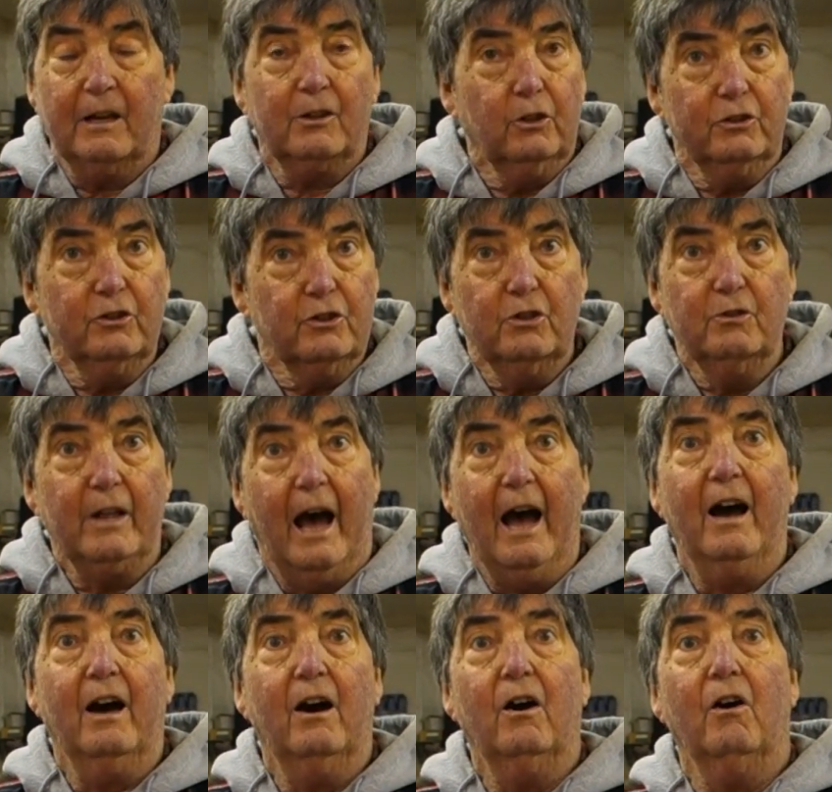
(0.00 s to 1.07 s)
Couldn't do
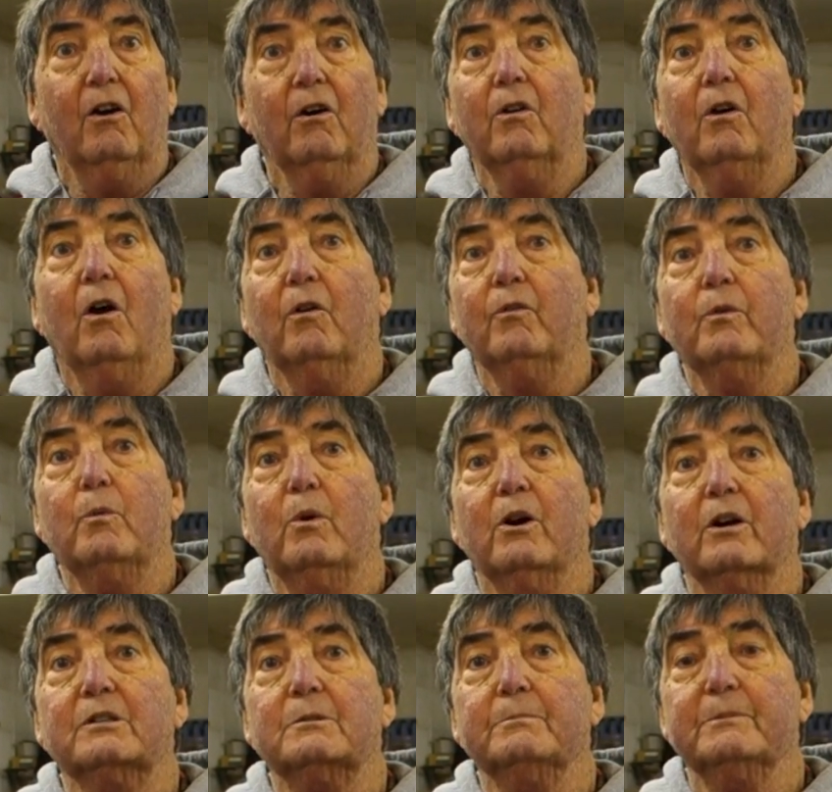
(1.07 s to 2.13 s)
that on the
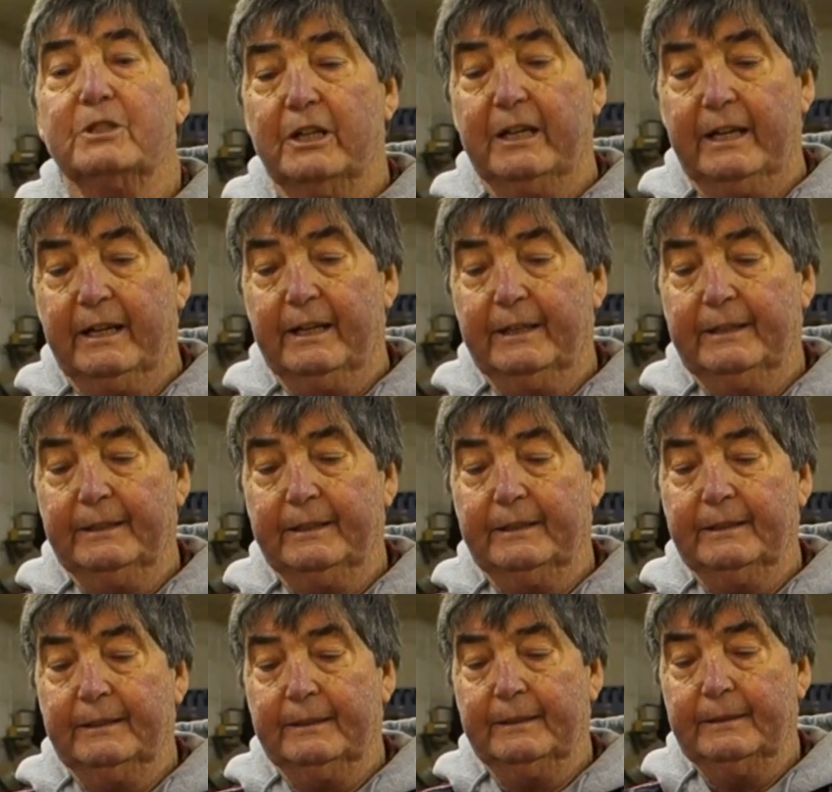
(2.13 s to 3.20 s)
Worxsaw machine.
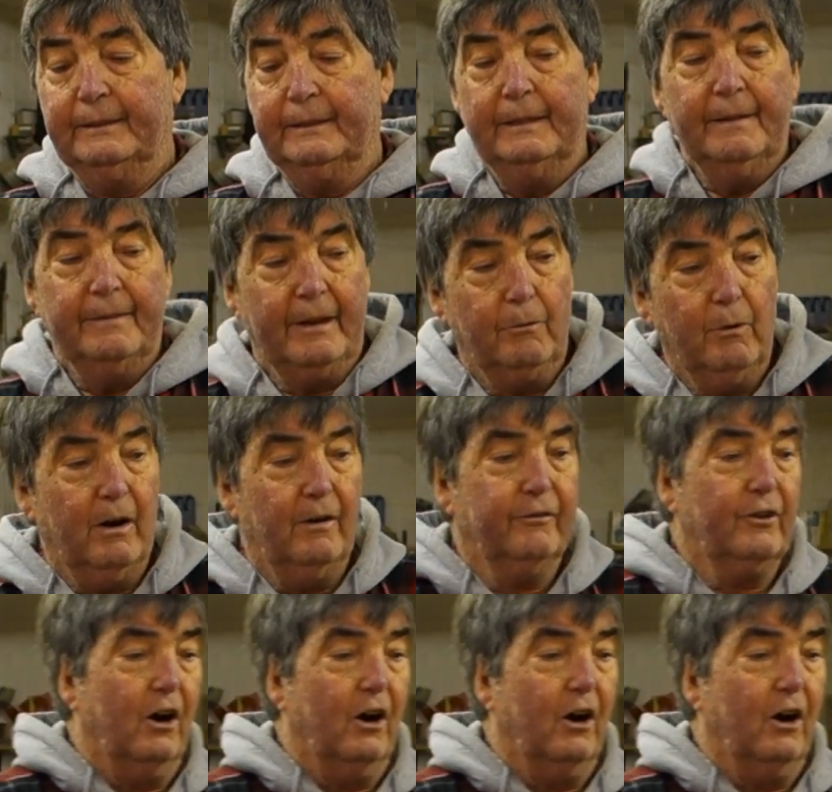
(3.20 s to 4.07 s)
Now what I've